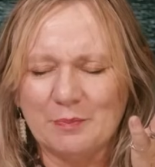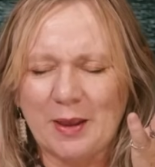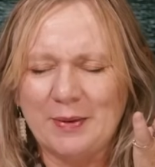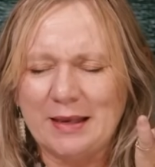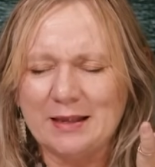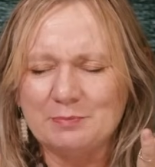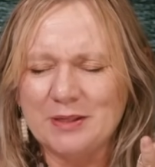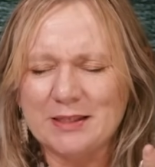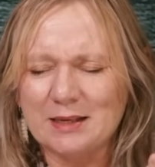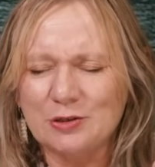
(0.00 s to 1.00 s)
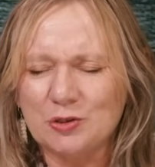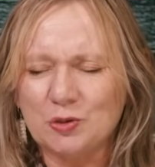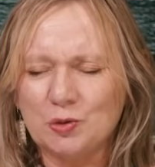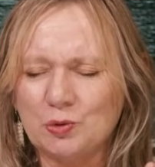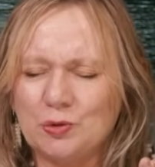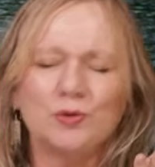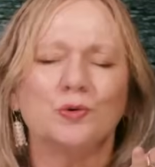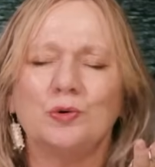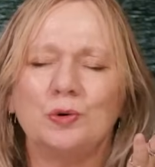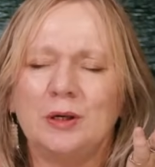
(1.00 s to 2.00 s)
maybe misunderstood,
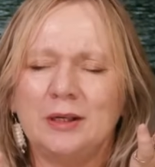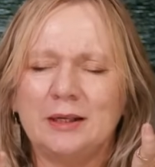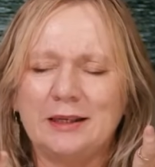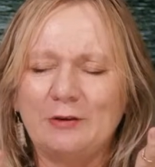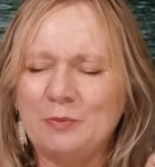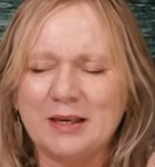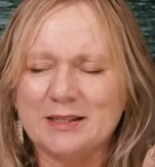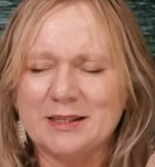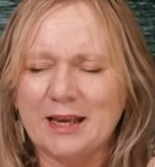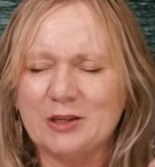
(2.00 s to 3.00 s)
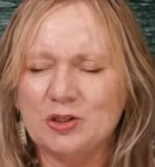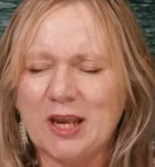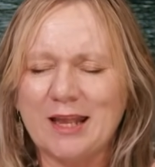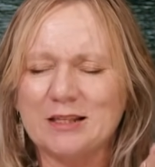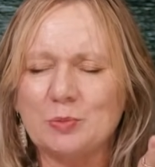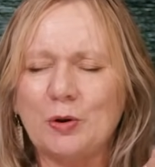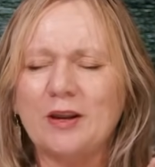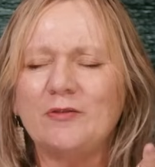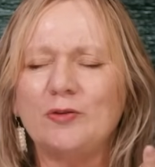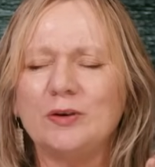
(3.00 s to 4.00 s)
or give me a second chance,
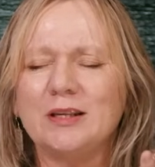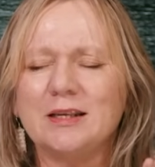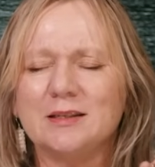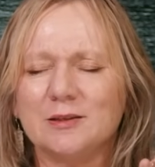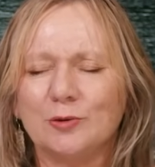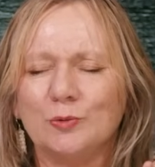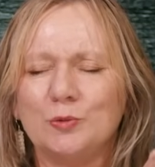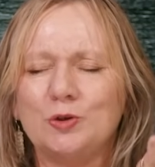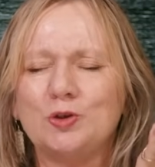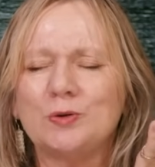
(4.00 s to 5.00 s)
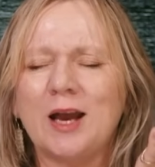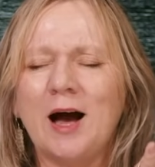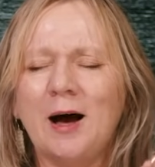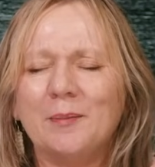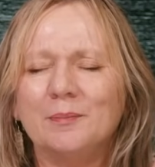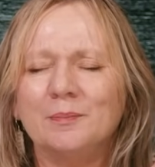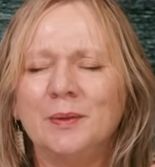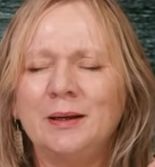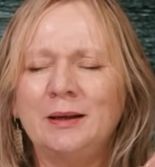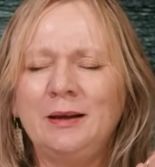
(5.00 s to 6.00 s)
whatever it is, Lord, would you come
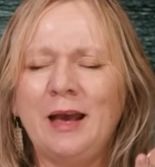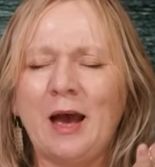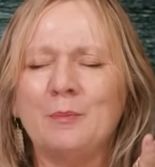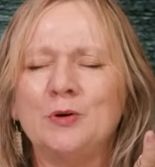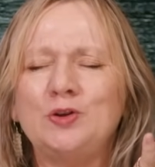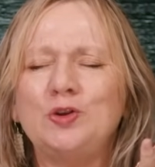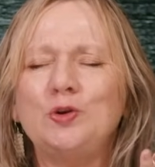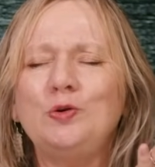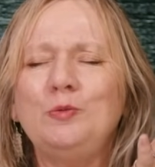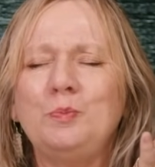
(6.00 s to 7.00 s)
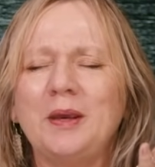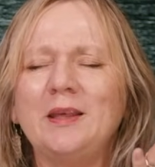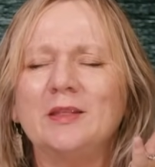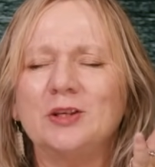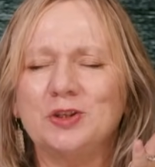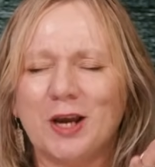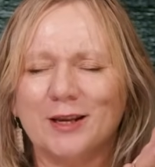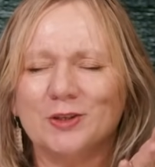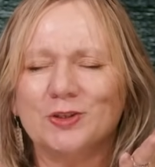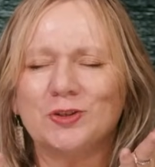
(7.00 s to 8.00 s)
and would you be the
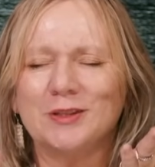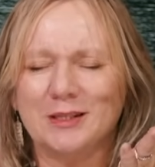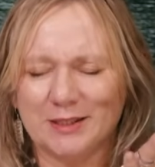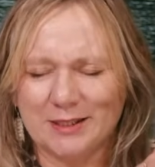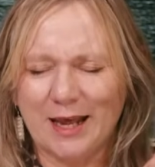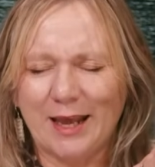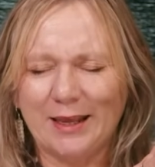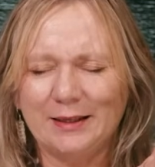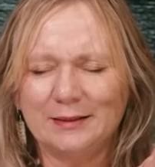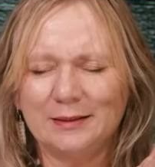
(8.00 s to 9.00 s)
judge this day?